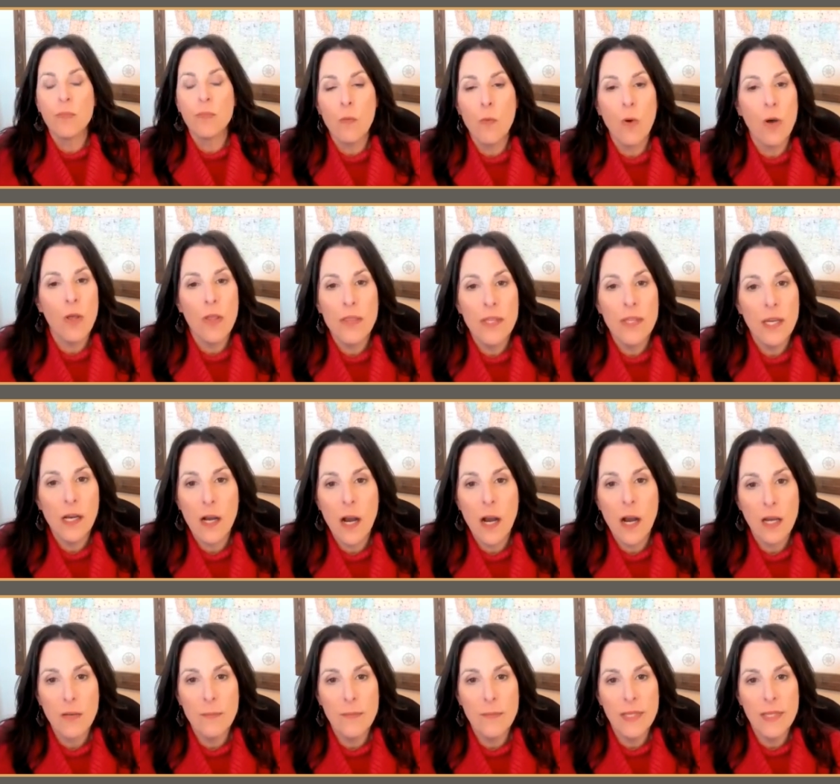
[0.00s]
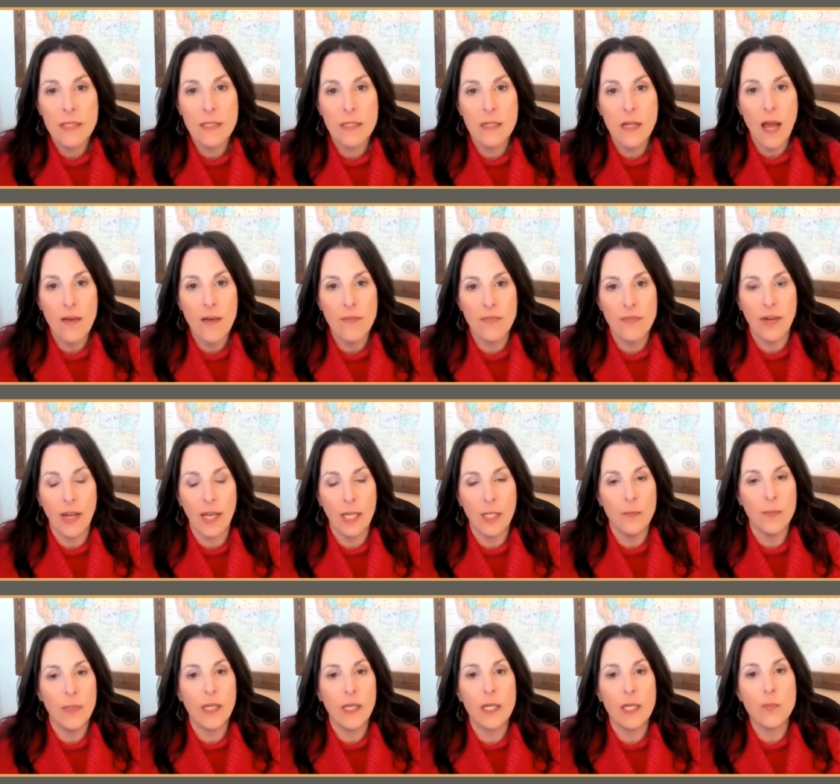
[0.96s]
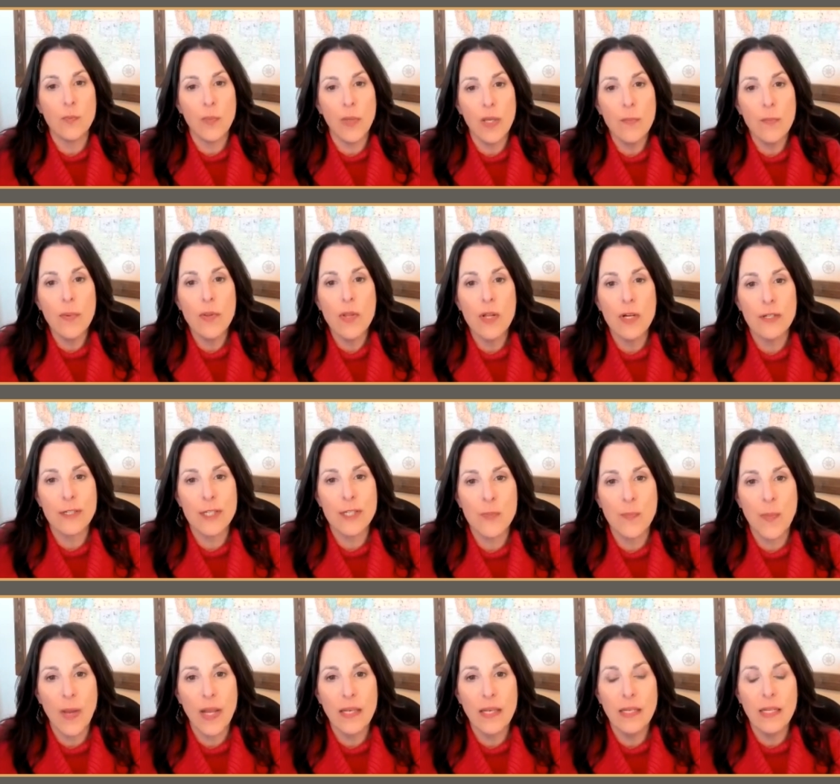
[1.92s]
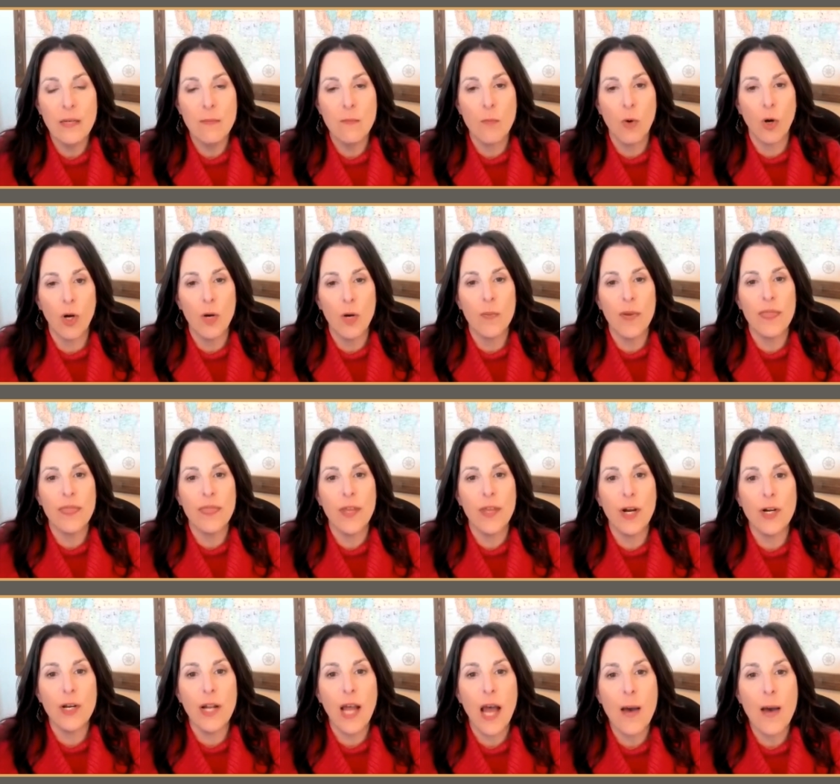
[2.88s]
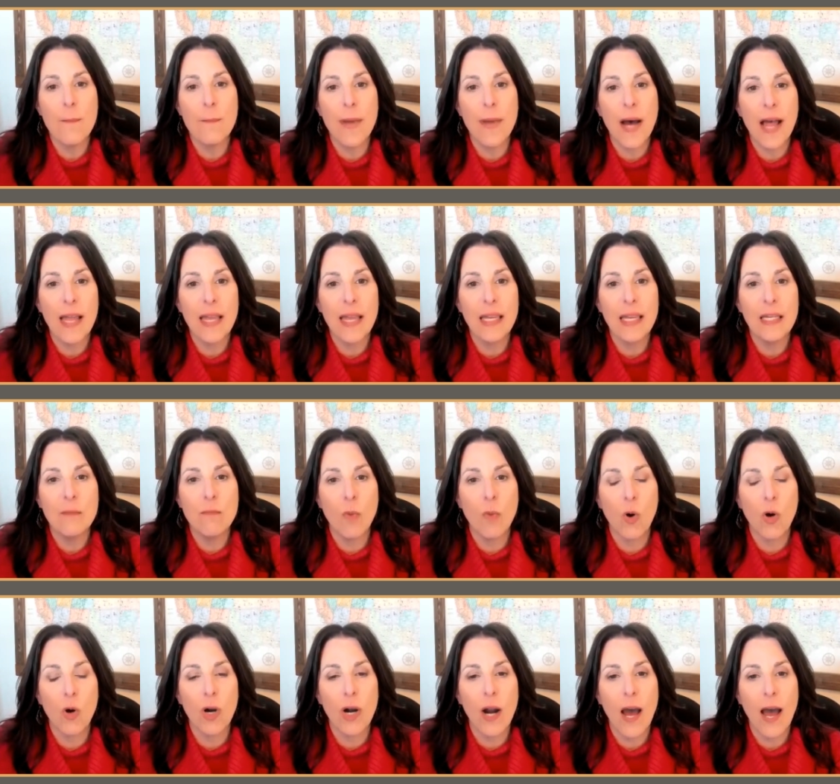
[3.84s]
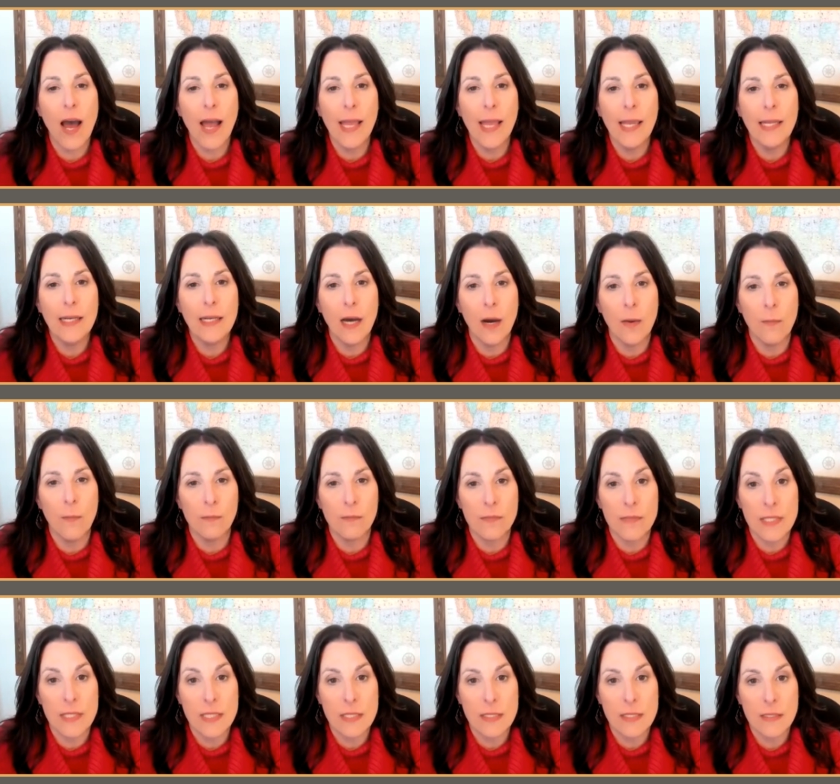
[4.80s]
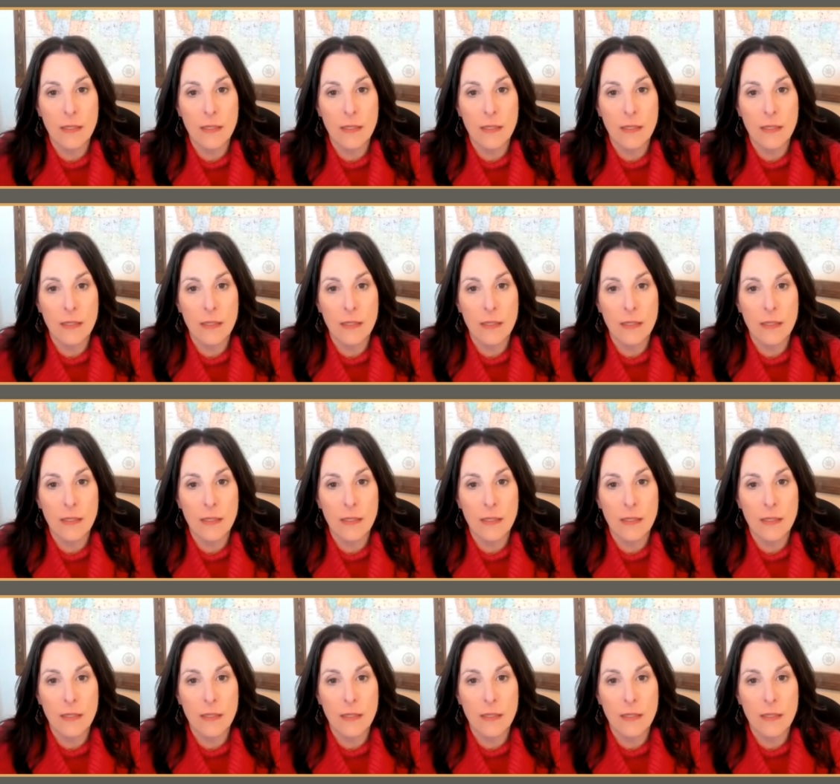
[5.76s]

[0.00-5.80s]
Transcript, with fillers: Well, the economy is not fine because people are spending more, but they're not buying more items.